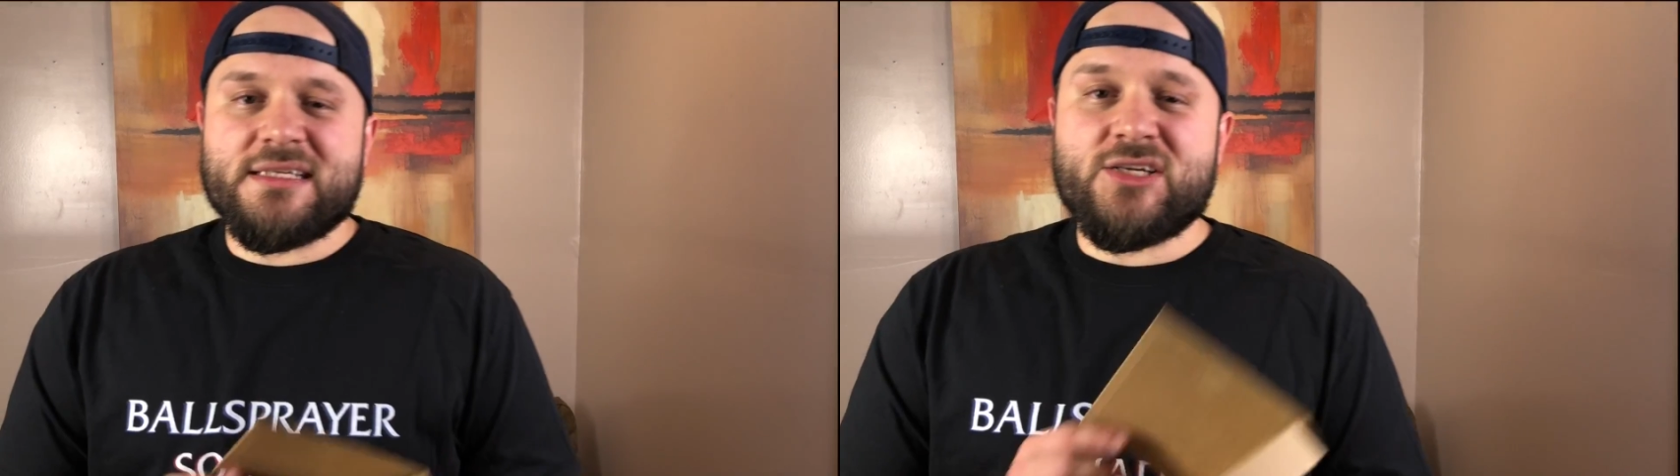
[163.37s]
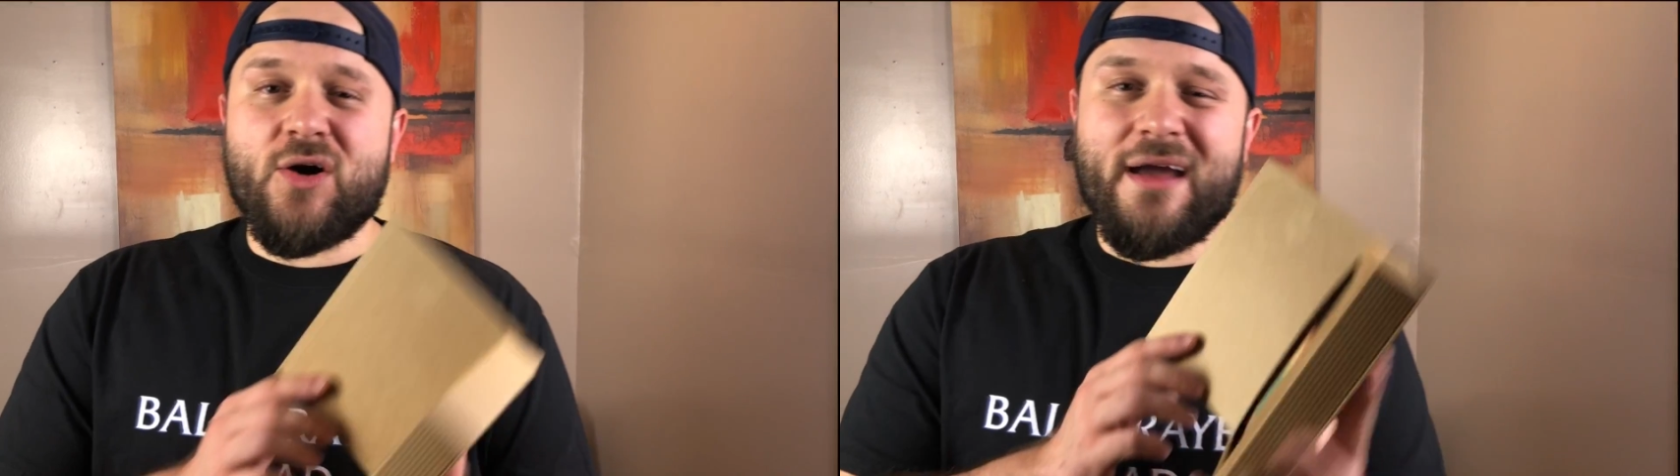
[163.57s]

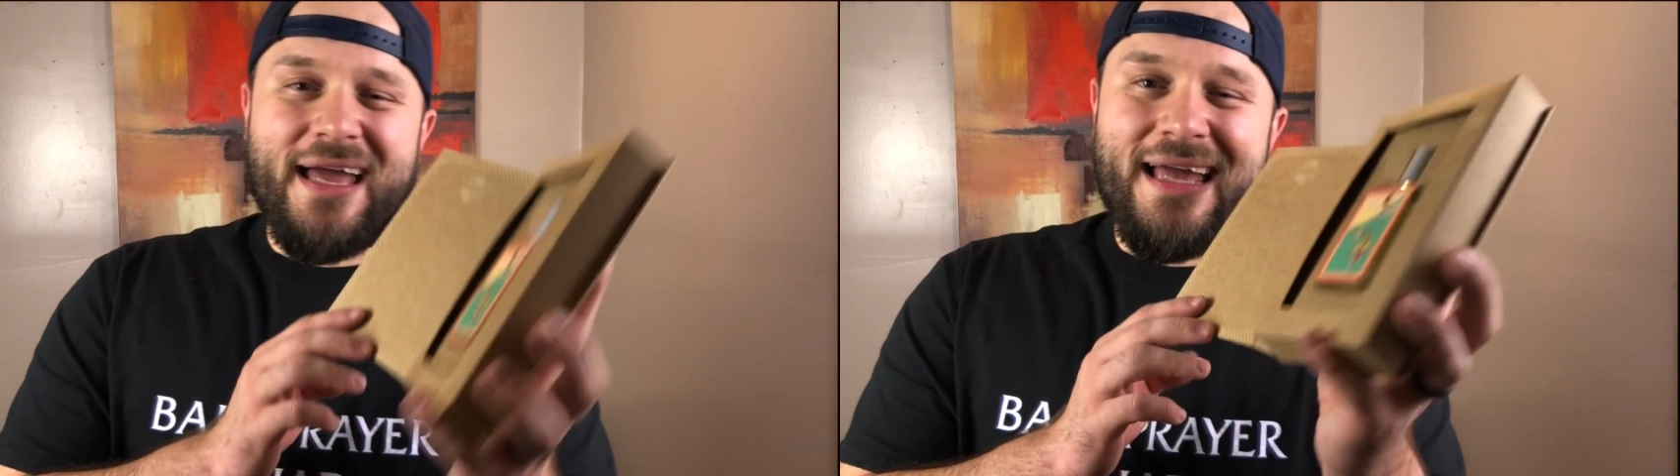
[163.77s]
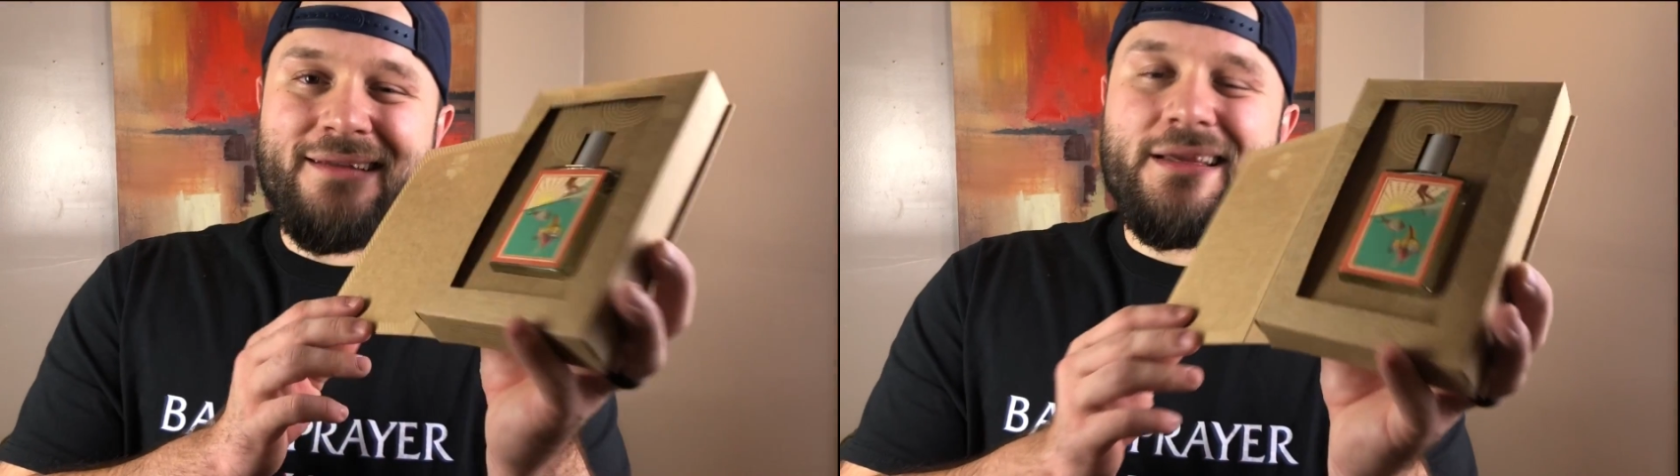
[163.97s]
let's go
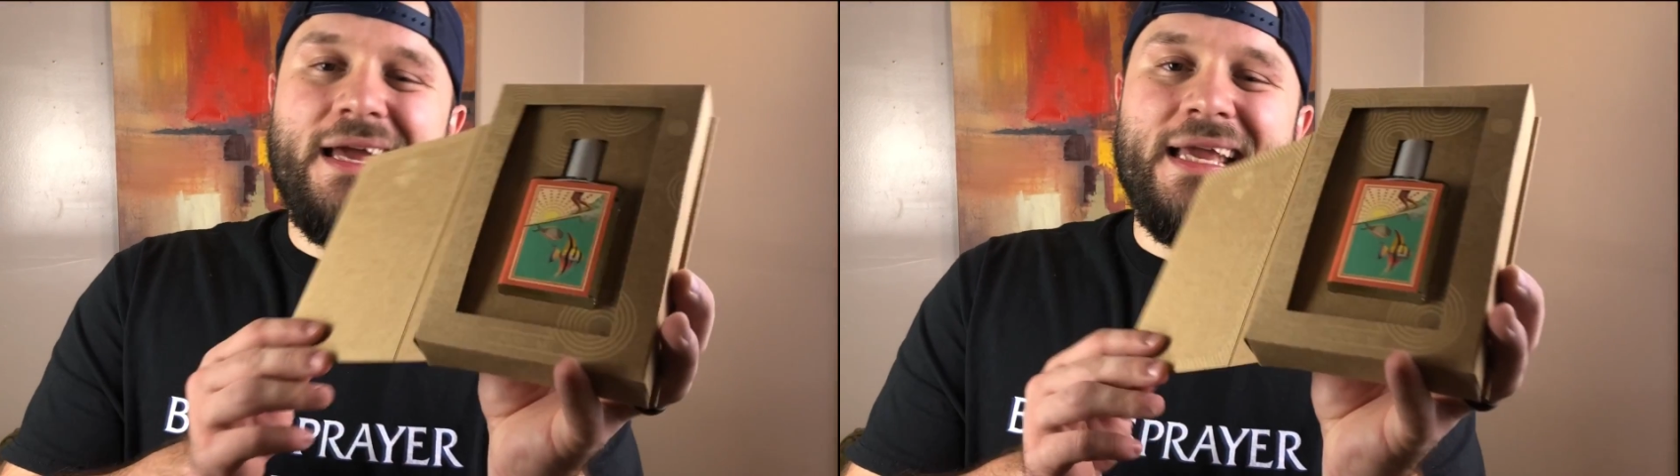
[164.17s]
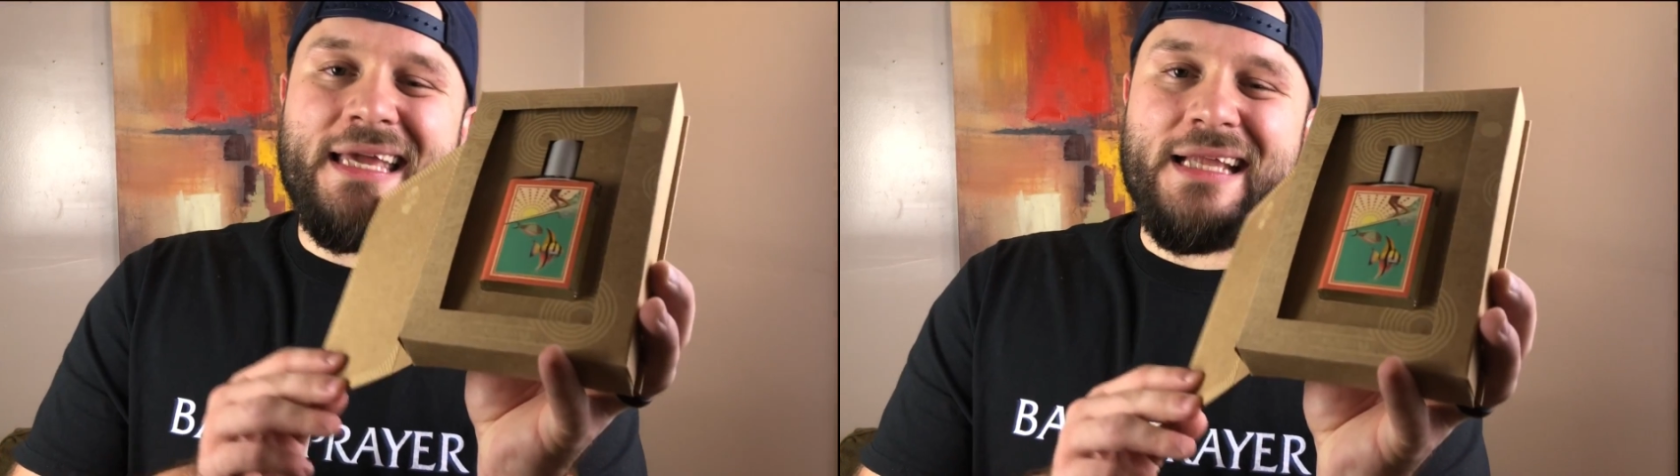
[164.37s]
ahead
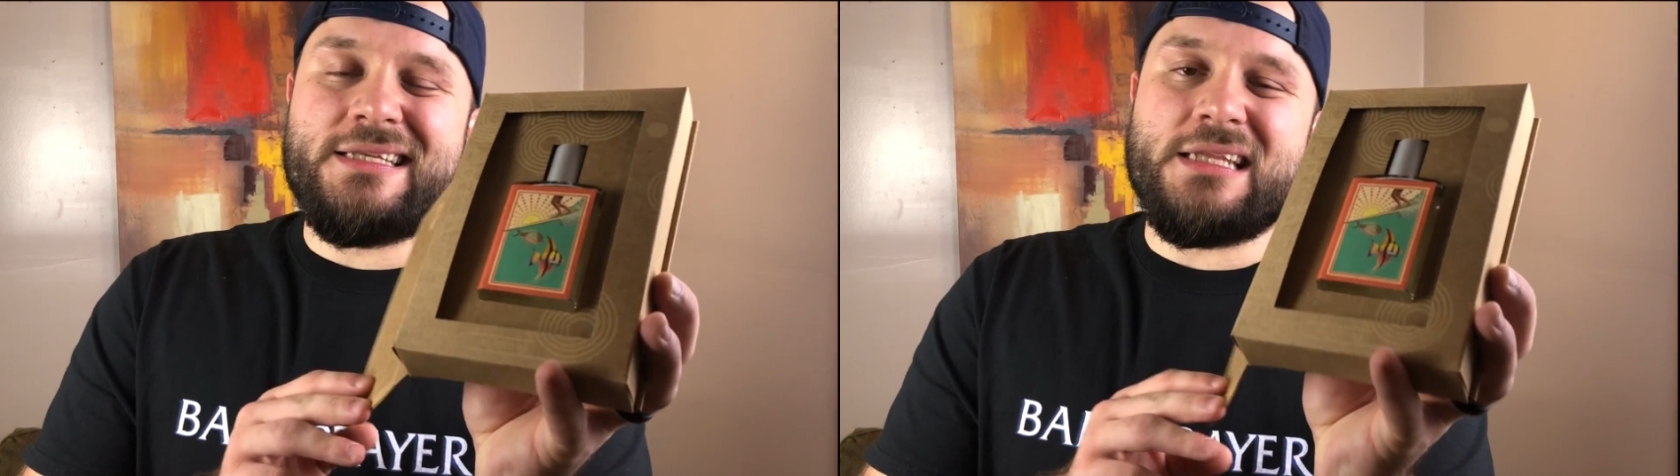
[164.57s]
and get to